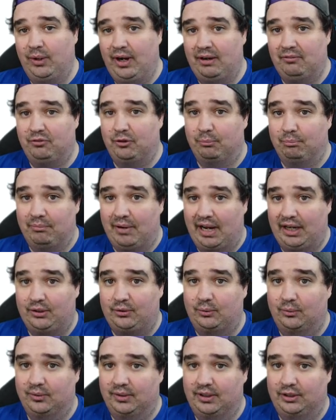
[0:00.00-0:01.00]
have the
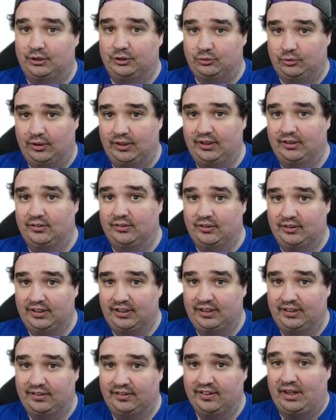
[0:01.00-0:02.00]
macro lens right
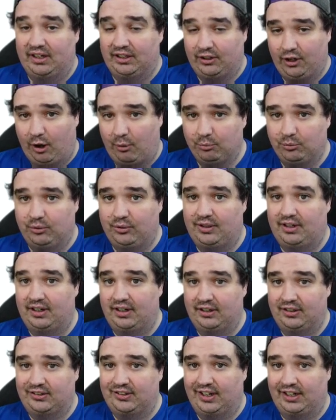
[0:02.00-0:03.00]
underneath. And it comes with an
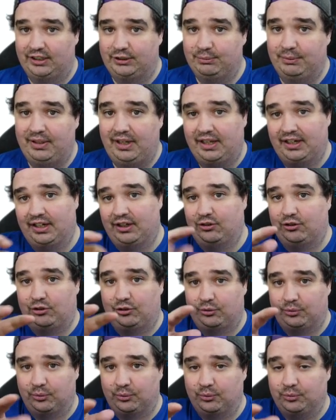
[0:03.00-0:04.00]
attachment and it
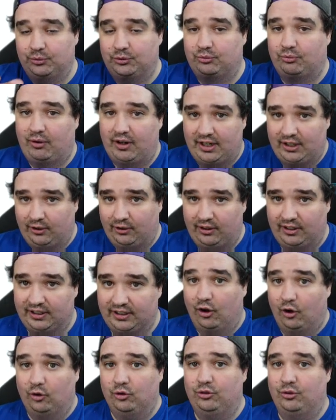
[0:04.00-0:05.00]
screws right on.
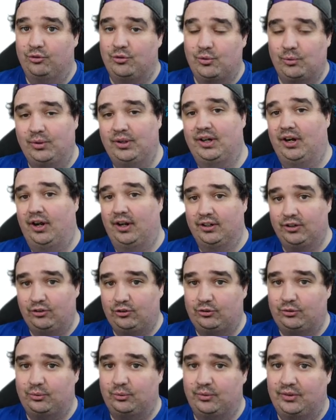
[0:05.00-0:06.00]
Also, you can
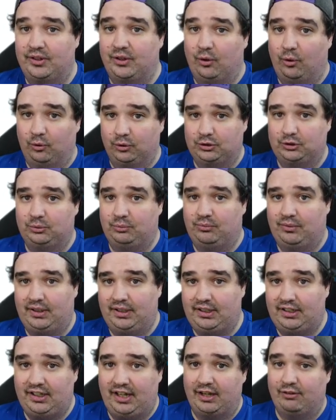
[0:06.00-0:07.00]
unscrew the ultra
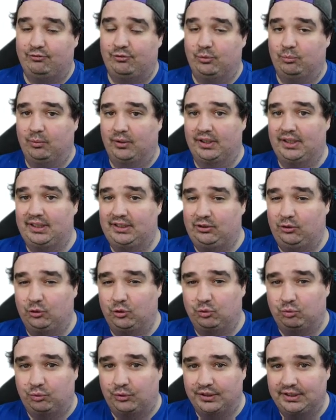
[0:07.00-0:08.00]
wide if you want to get
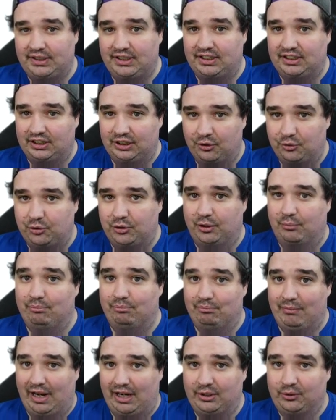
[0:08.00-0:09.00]
those really close up
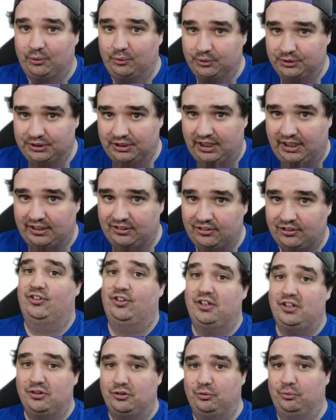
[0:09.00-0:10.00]
macro shots.
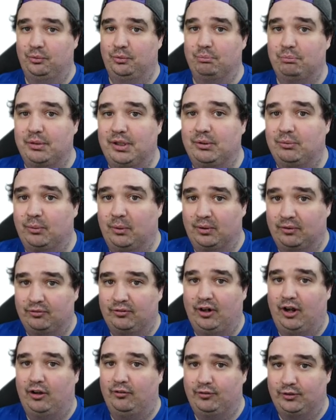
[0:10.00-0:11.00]
Say you're doing B-roll of
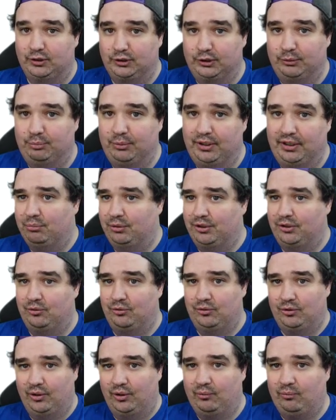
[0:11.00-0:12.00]
coffee dripping, but you
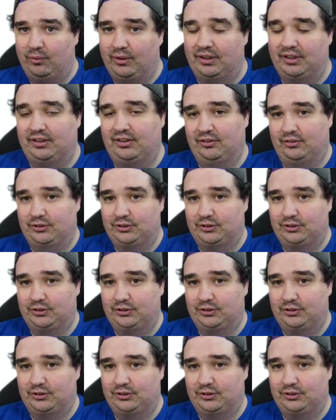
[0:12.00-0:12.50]
don't want it